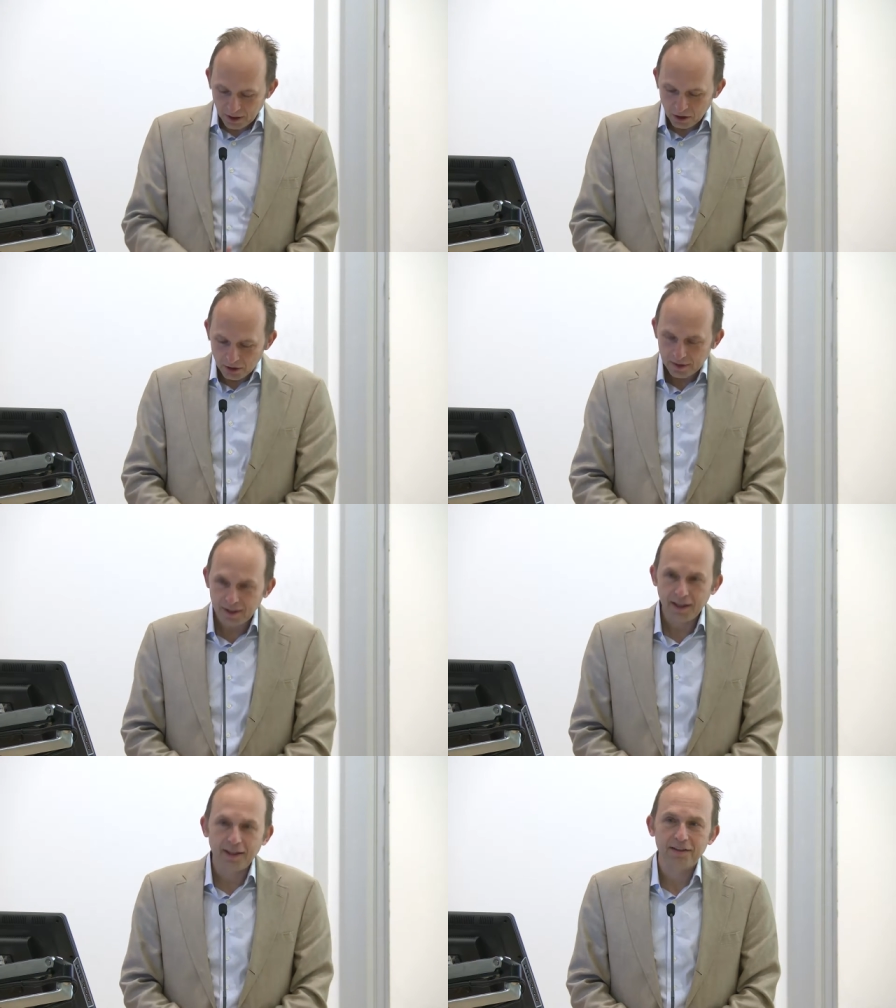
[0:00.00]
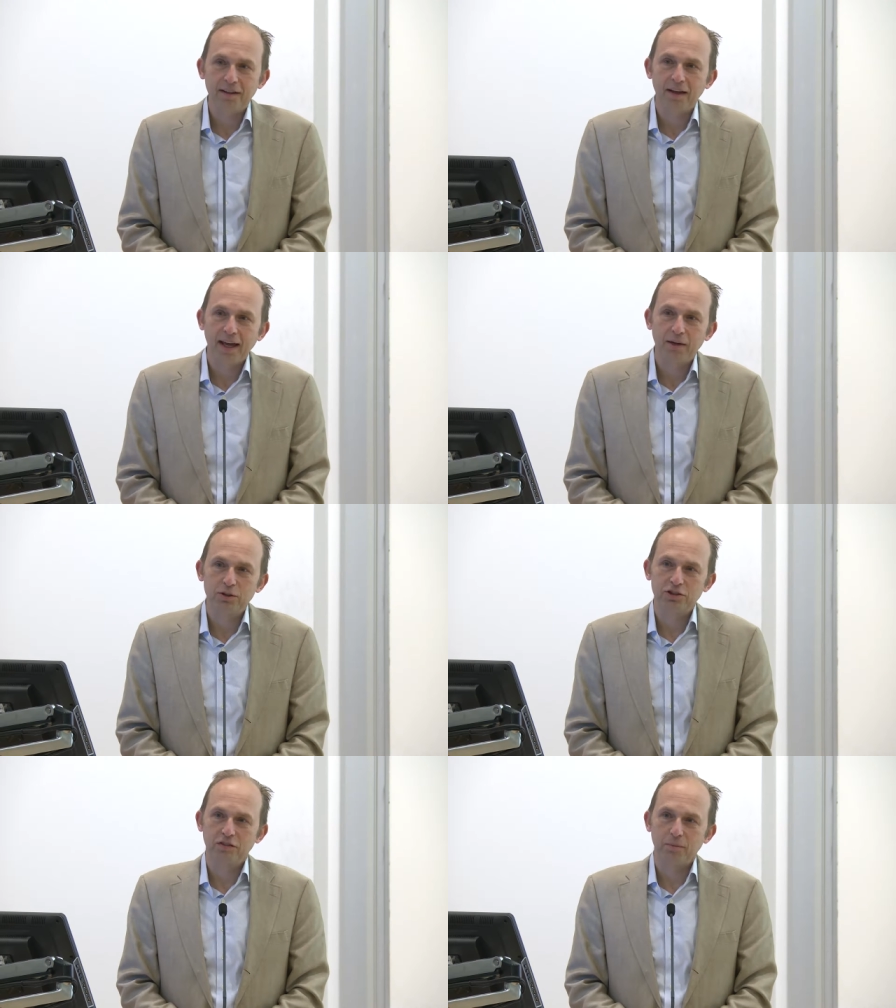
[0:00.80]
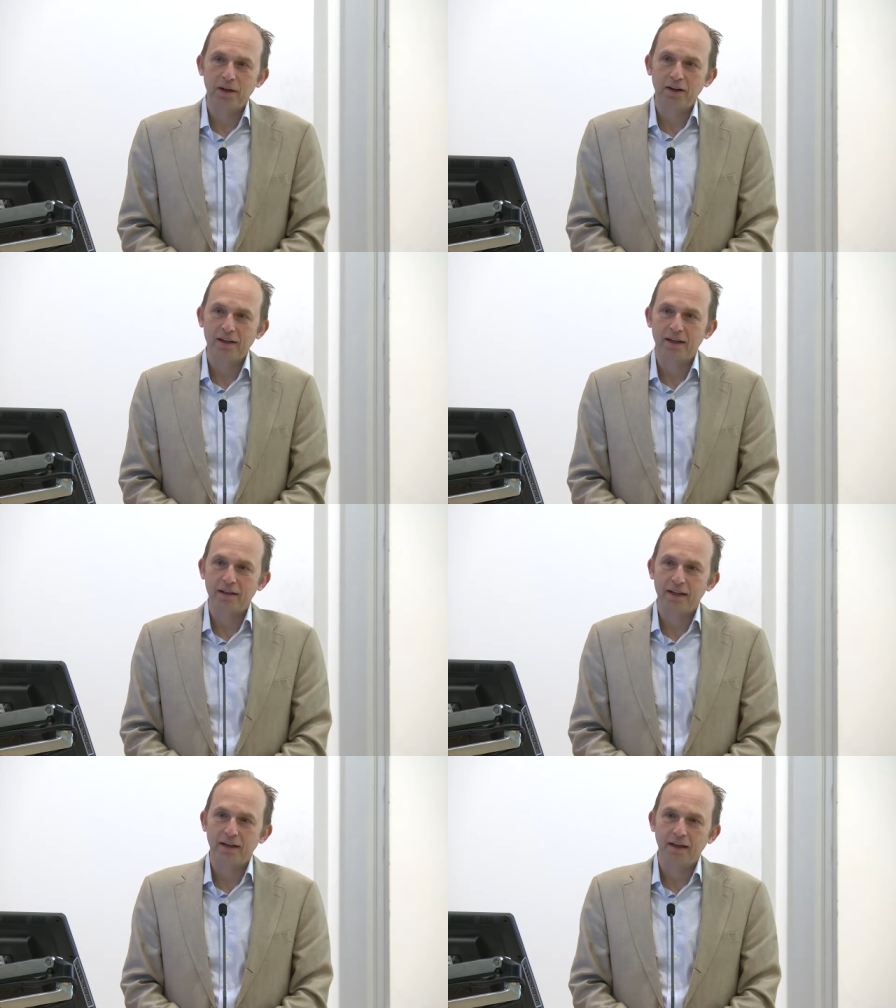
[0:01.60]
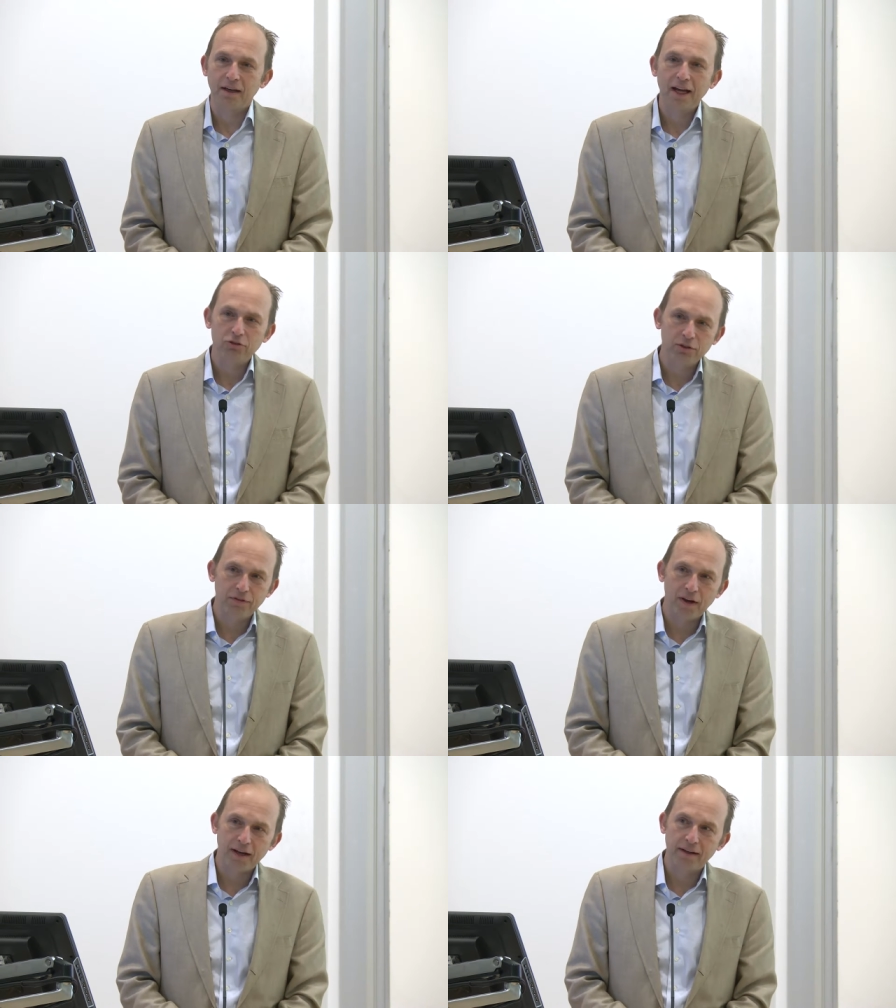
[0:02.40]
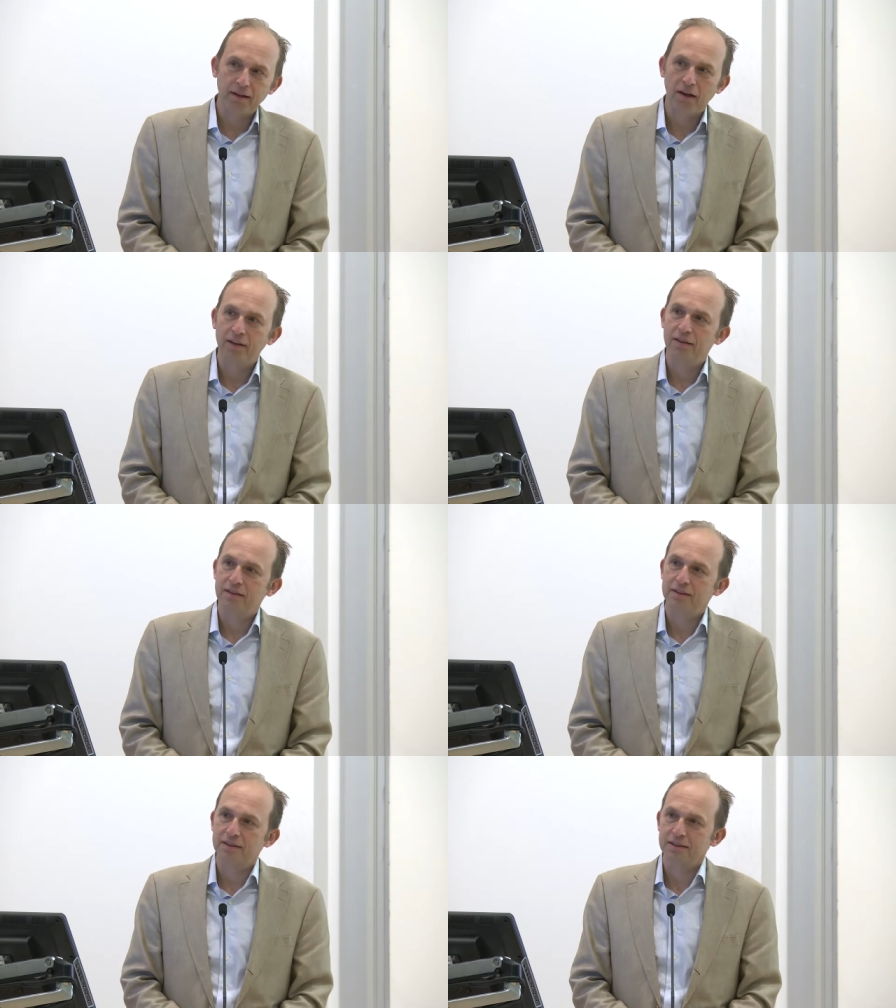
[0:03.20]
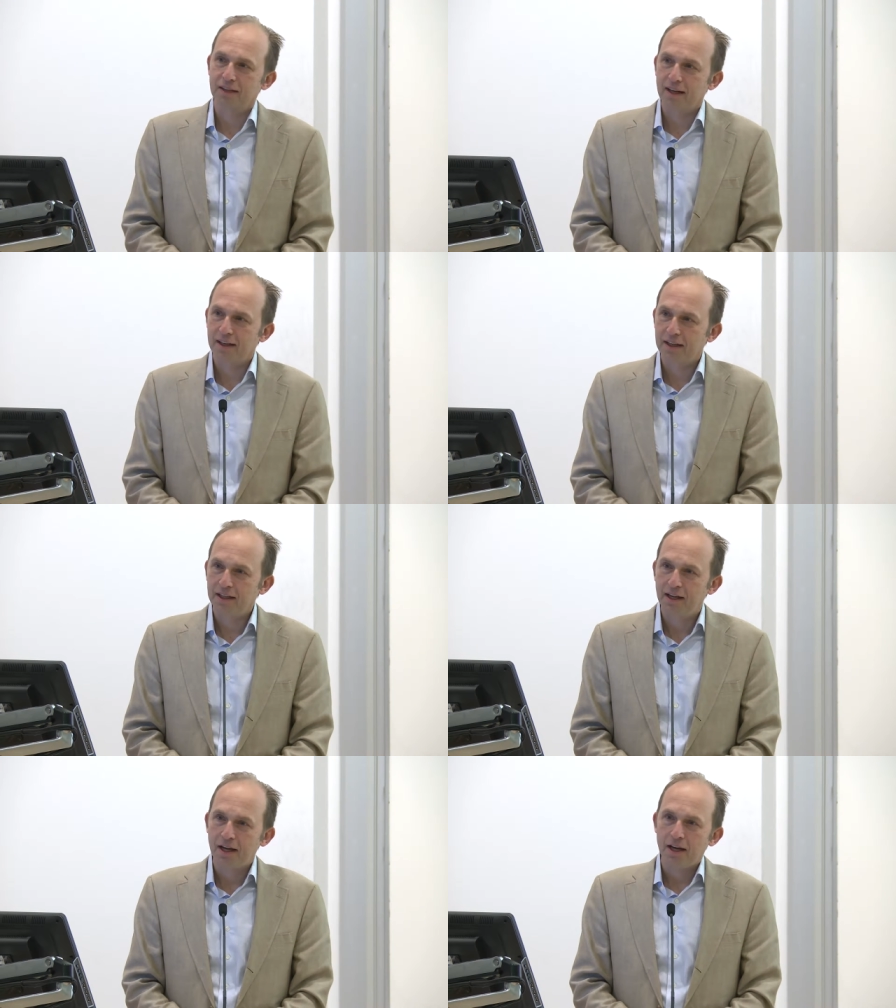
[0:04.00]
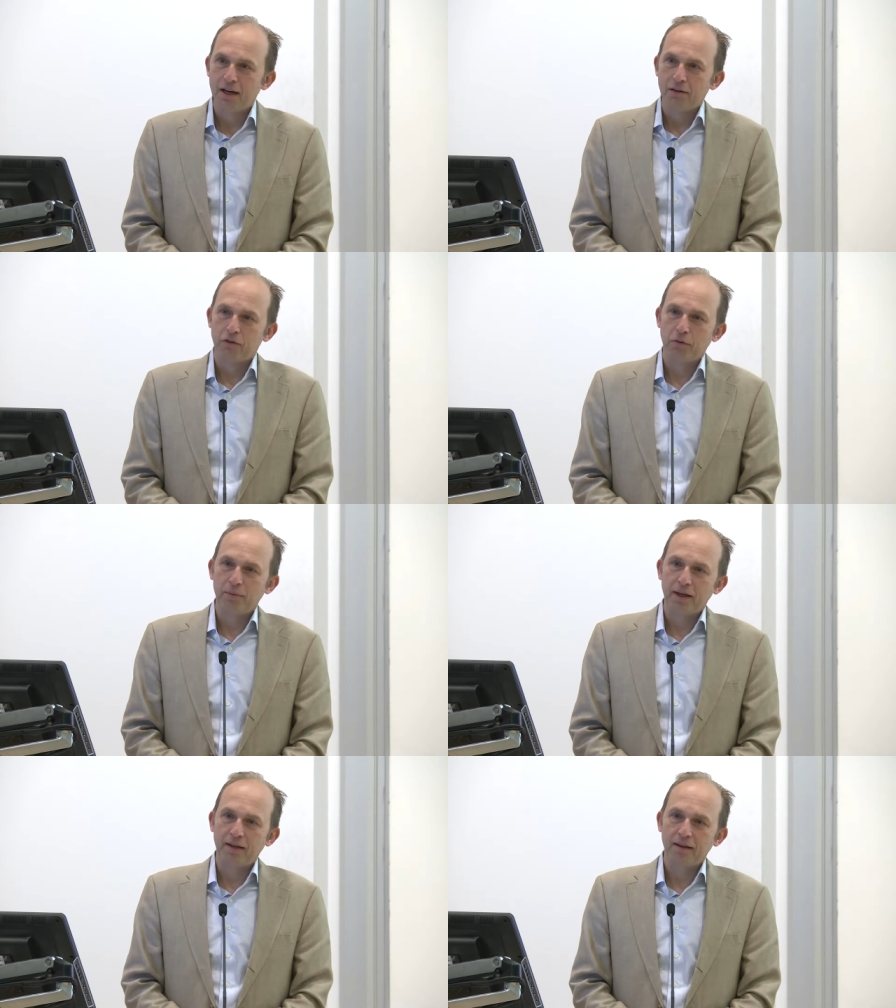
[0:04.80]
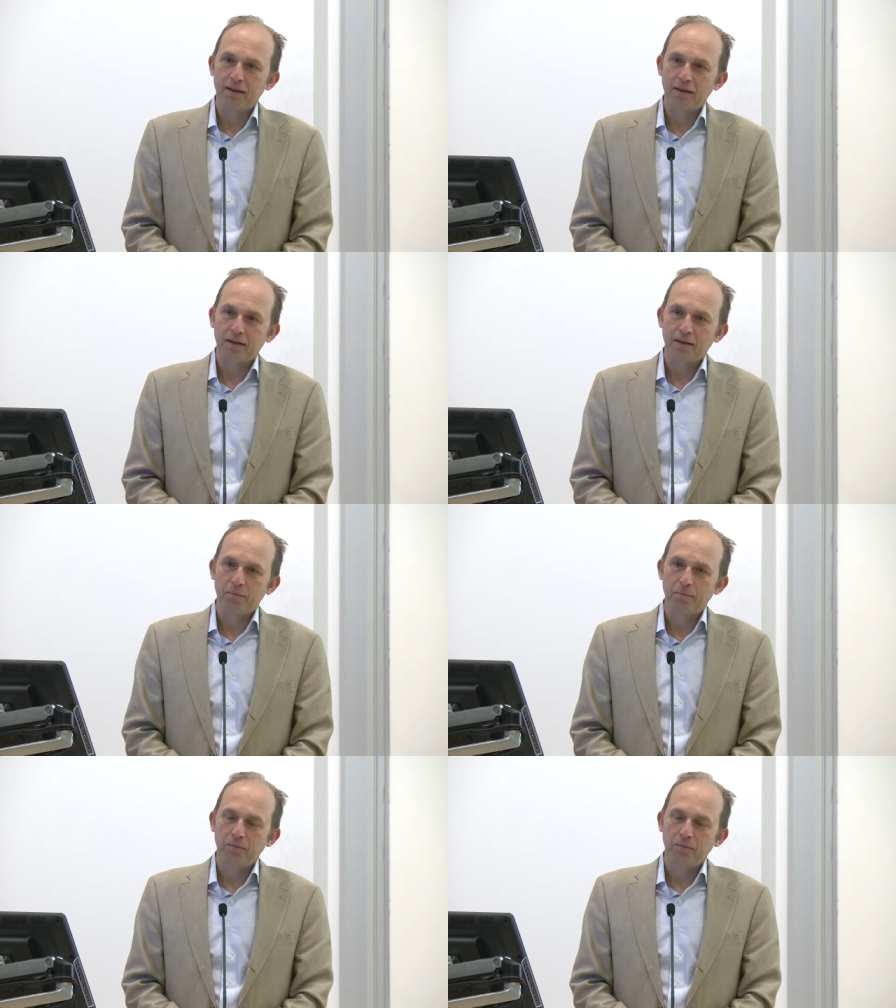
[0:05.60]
called a key into the language of America that electrified London society for being the,